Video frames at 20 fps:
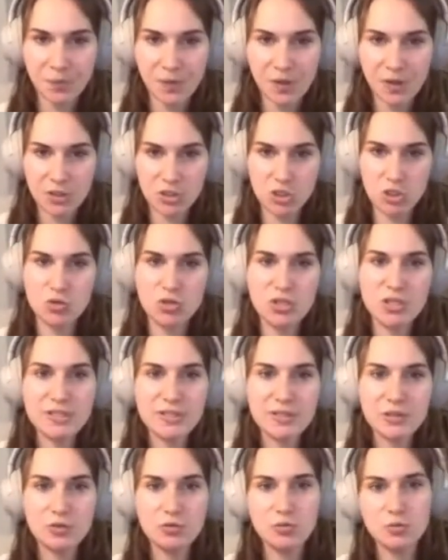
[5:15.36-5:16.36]
you need
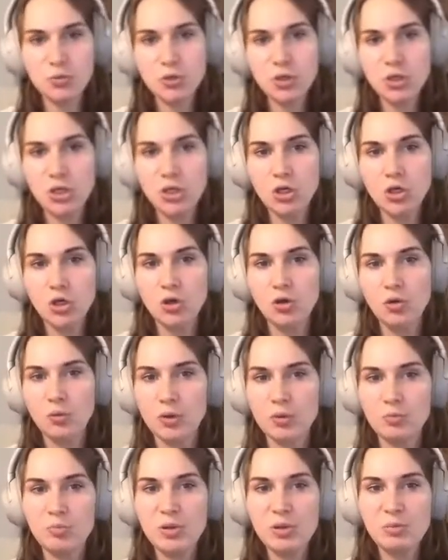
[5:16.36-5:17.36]
to,
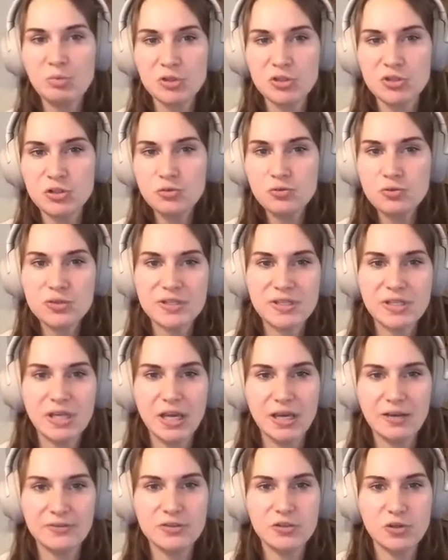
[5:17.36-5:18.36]
what people do is they
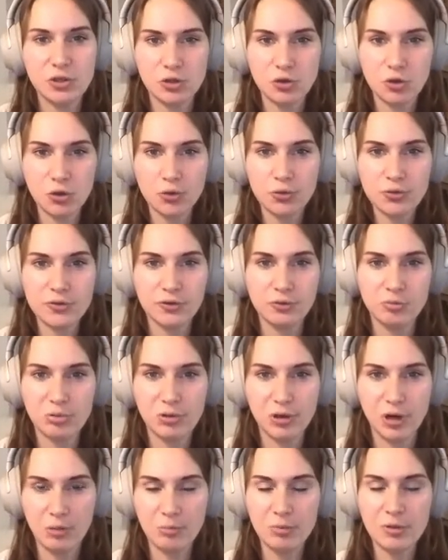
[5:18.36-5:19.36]
have to encode their
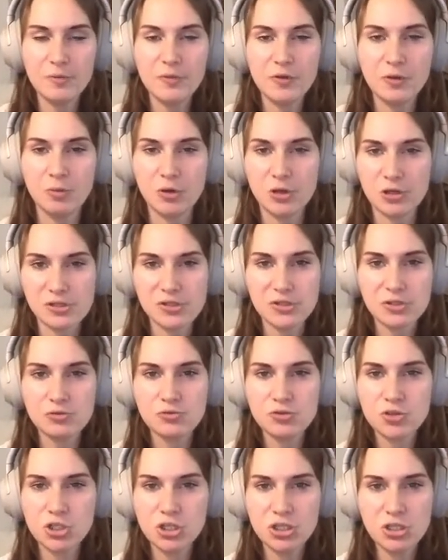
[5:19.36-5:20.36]
problem, their model
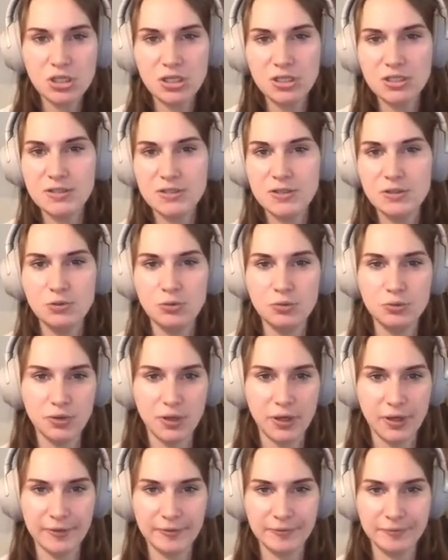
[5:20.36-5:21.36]
solution, into
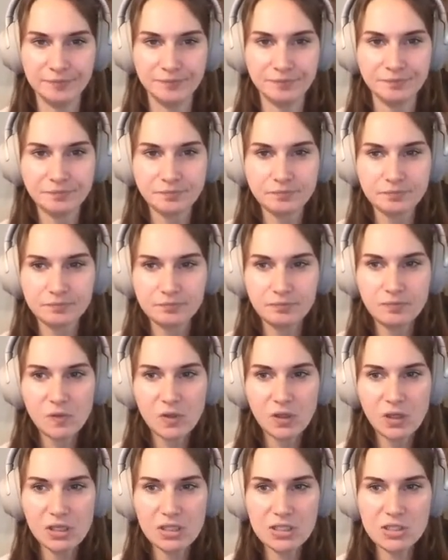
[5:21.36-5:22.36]
a
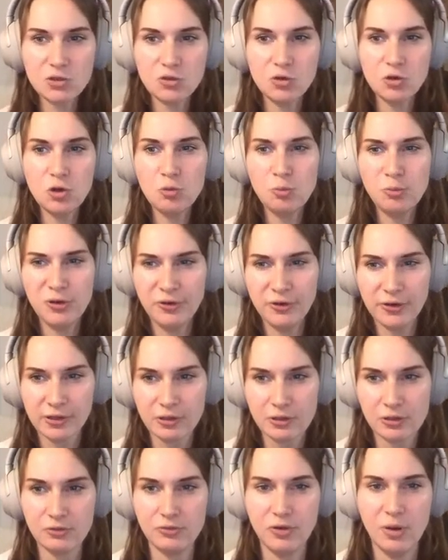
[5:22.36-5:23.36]

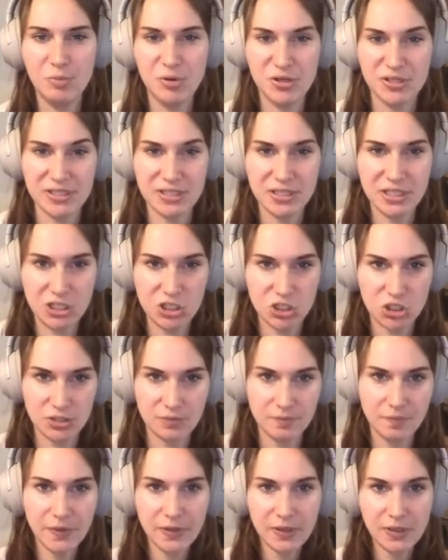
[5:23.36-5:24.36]
numerical representation.
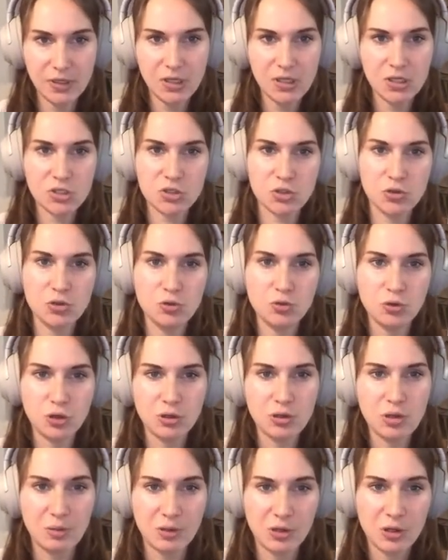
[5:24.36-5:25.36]
So you
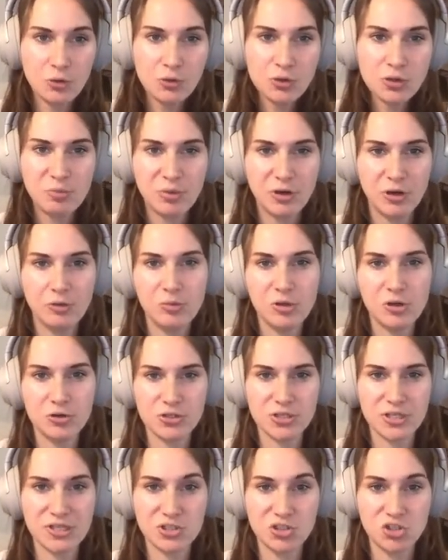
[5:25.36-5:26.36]
encode parameters
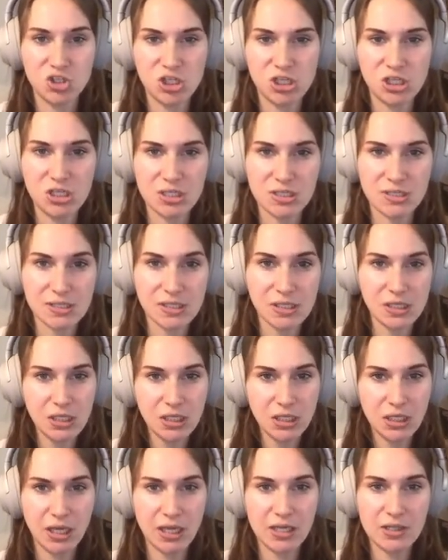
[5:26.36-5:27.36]
as genes,
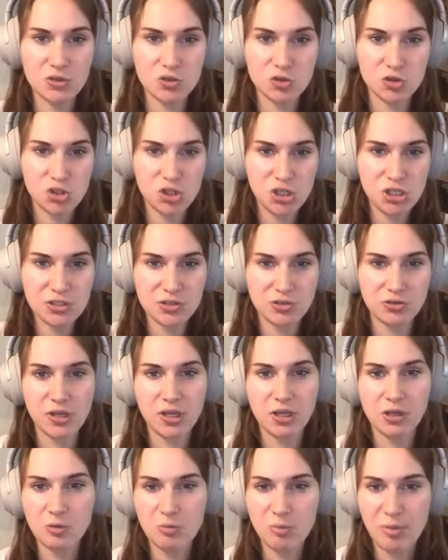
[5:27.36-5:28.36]
and those genes are then
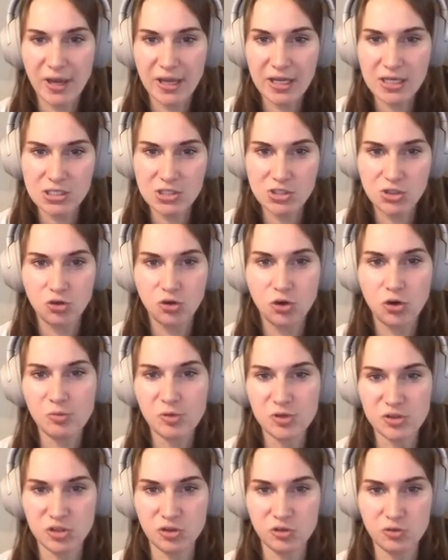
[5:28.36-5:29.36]
combined into
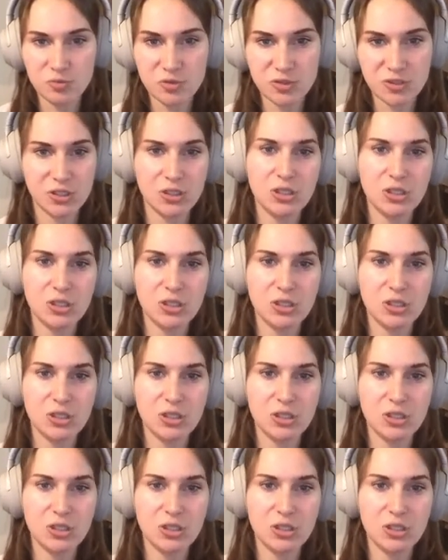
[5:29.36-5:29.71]
chromosomes.